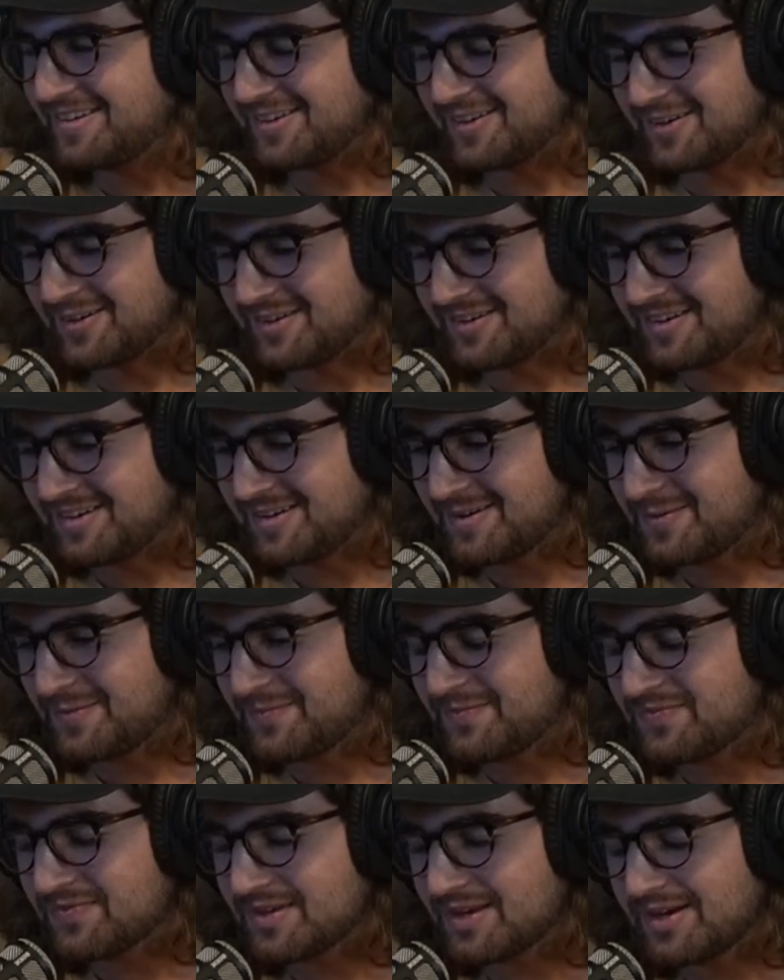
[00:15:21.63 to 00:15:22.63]
yeah.
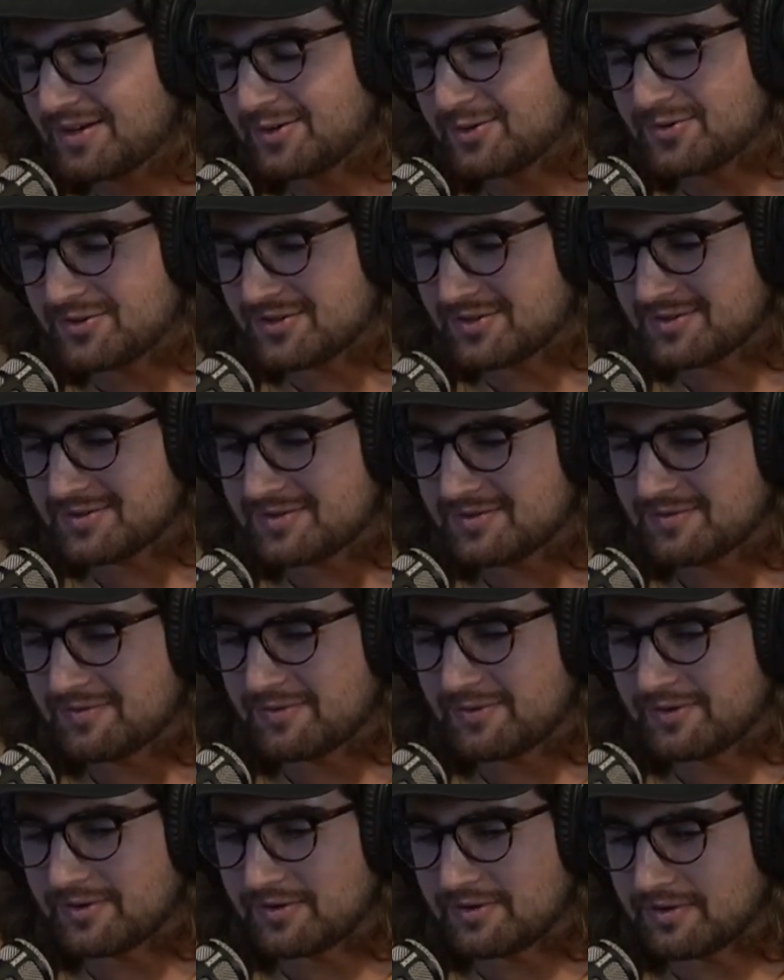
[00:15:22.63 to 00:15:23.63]
I use it
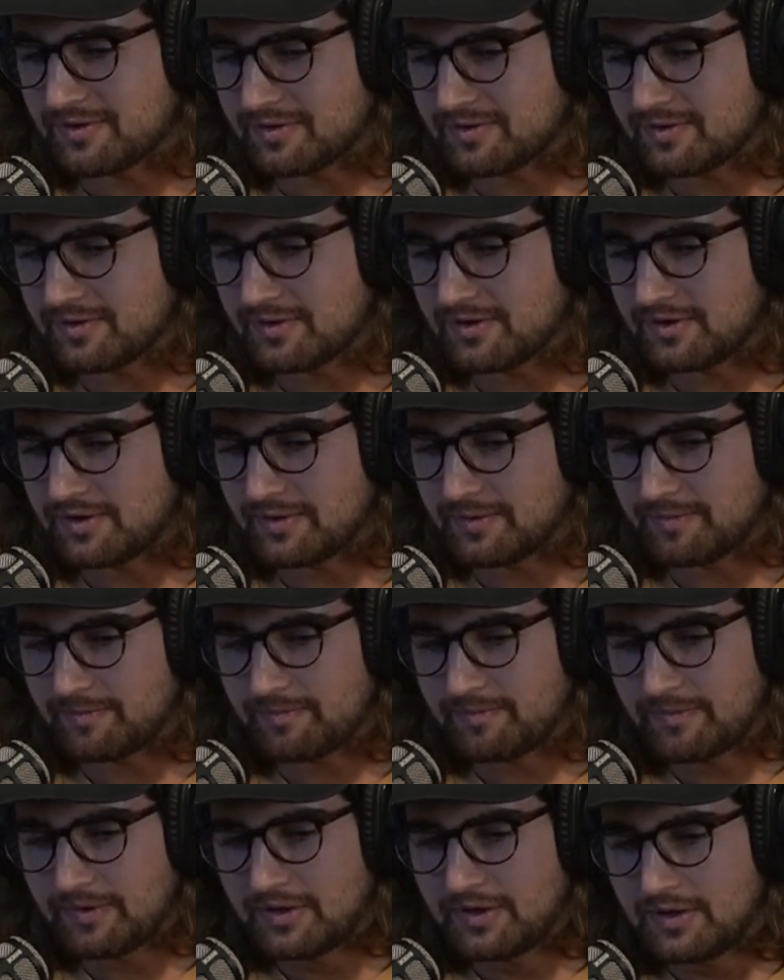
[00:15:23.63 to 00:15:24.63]
for
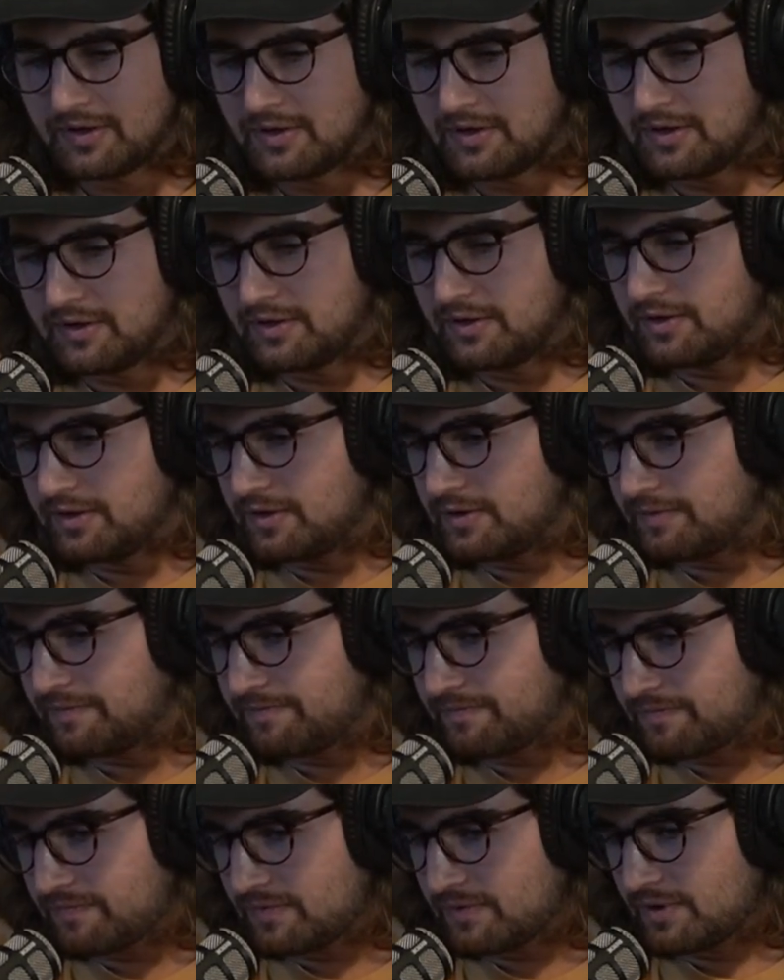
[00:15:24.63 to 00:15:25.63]

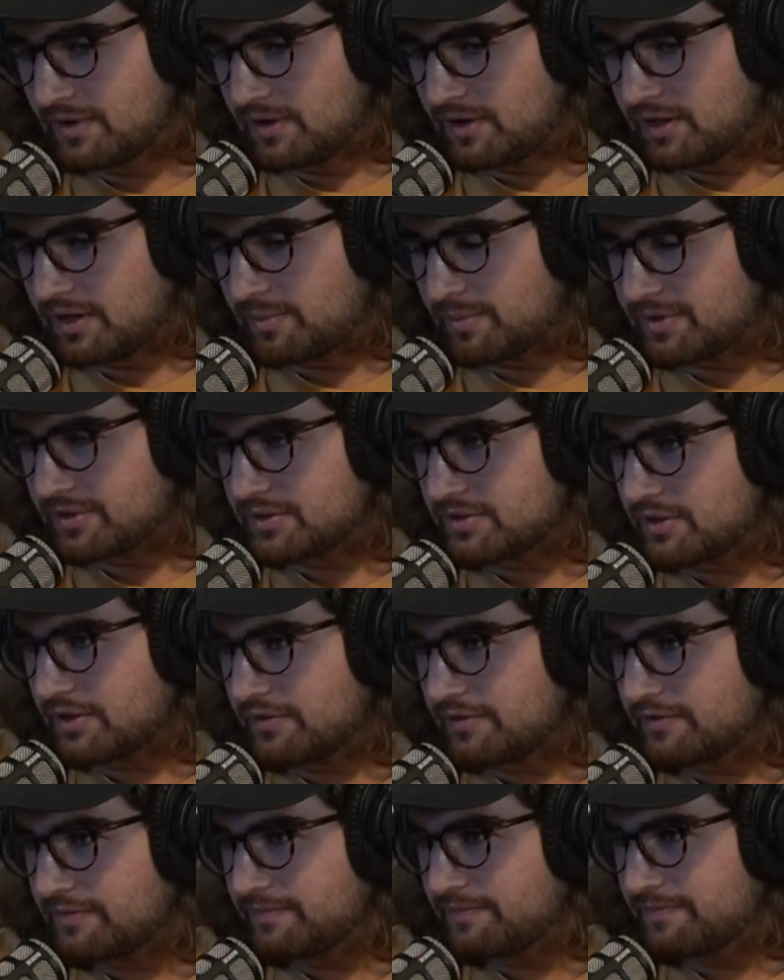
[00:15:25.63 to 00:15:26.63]
a lot of my stuff.